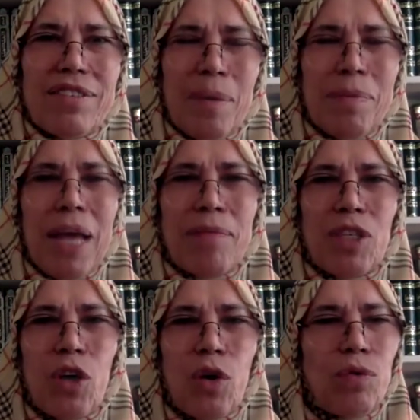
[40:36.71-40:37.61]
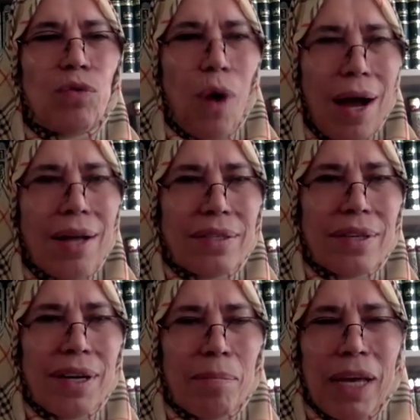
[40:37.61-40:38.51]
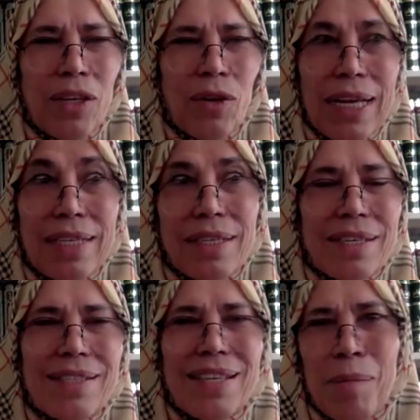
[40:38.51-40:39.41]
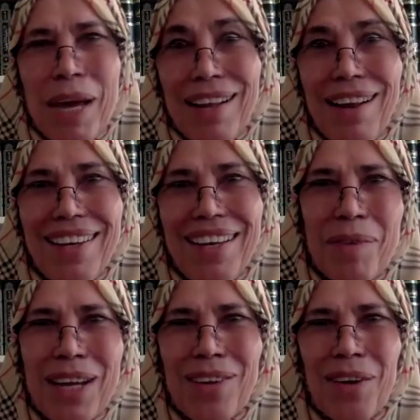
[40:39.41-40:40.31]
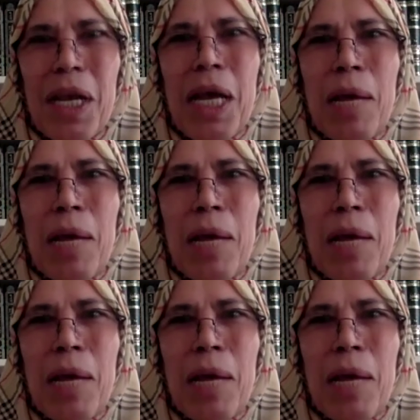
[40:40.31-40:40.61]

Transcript: Sometimes you know you answer, but you're hesitant. Am I right? Am I wrong?